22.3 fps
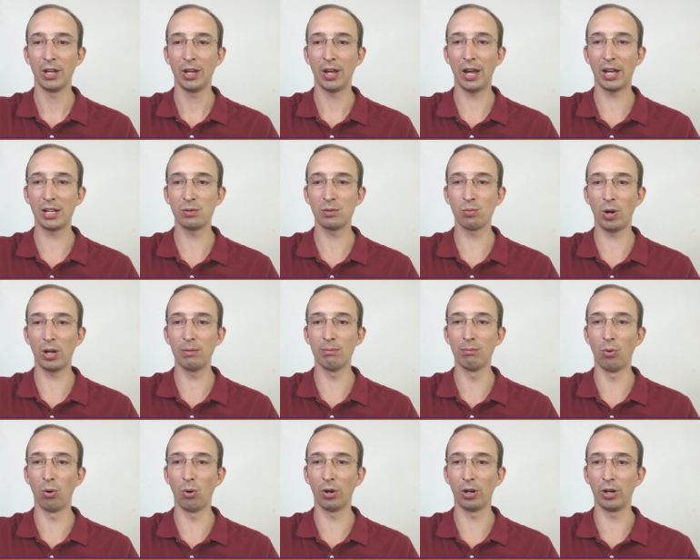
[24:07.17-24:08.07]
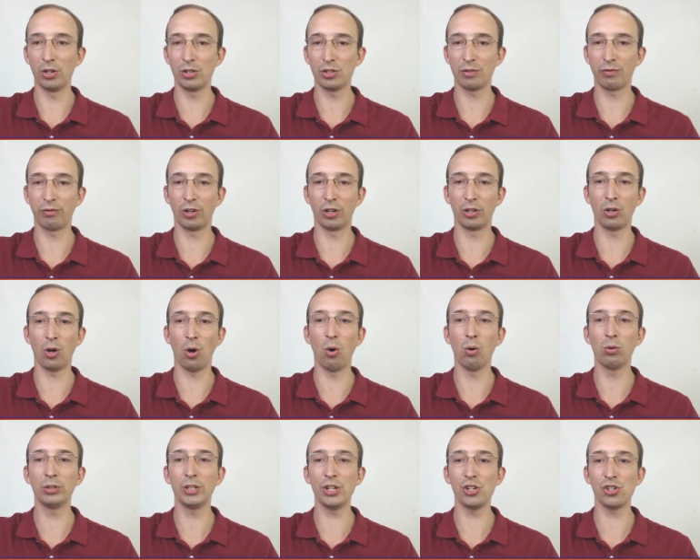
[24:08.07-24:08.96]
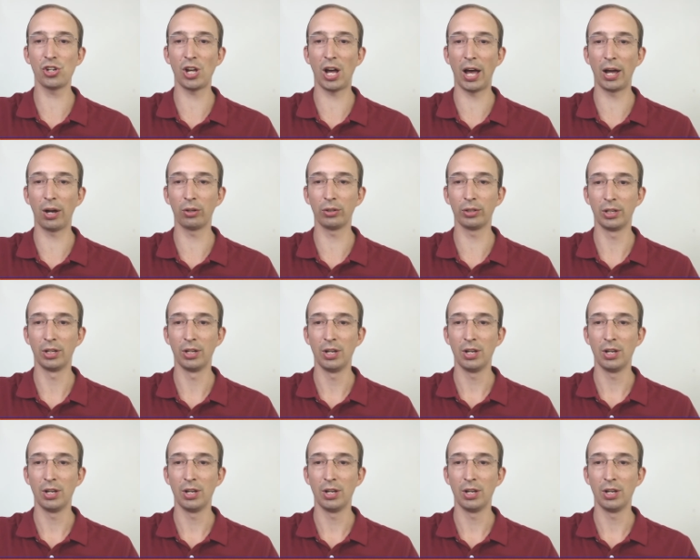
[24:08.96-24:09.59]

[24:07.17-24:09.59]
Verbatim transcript: as one mourns for an only child,